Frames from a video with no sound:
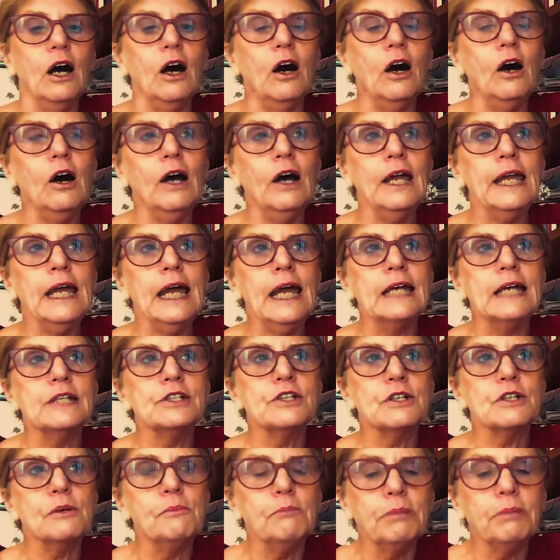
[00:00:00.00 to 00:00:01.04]
I
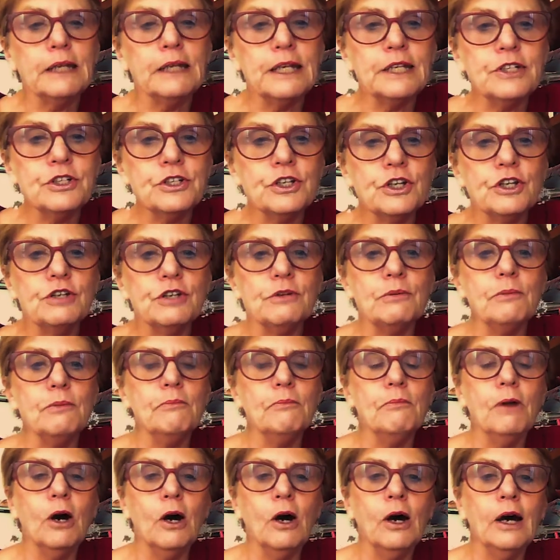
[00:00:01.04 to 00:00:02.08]
had completed
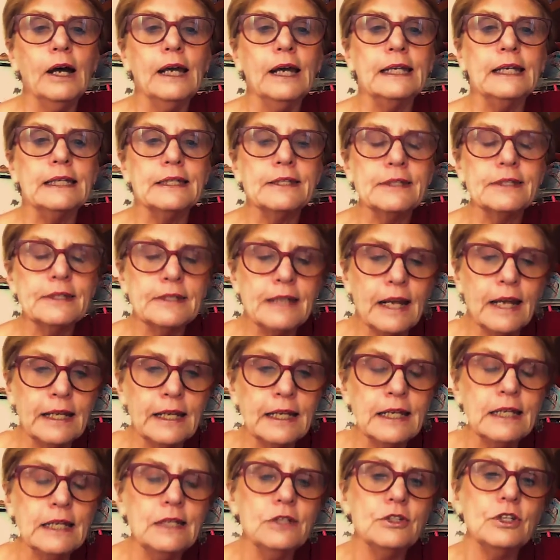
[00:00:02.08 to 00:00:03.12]
my
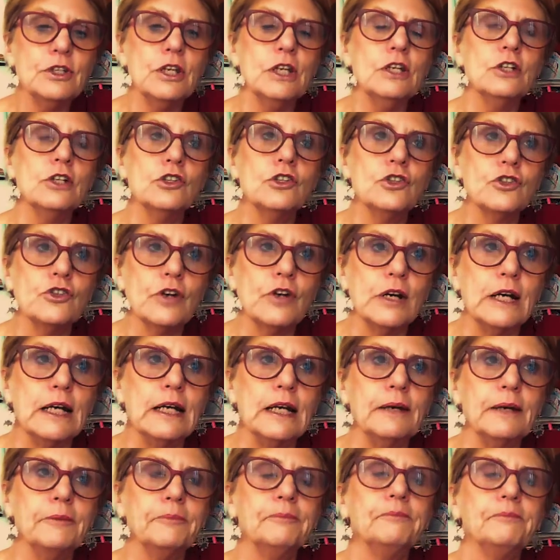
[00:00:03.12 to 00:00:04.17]
studies in
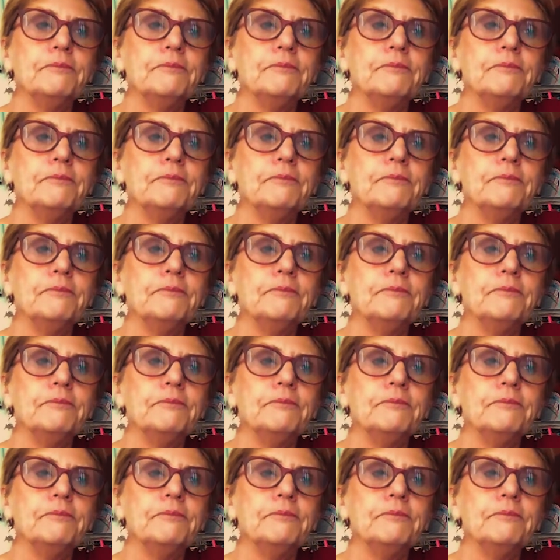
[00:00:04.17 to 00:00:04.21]
Australia.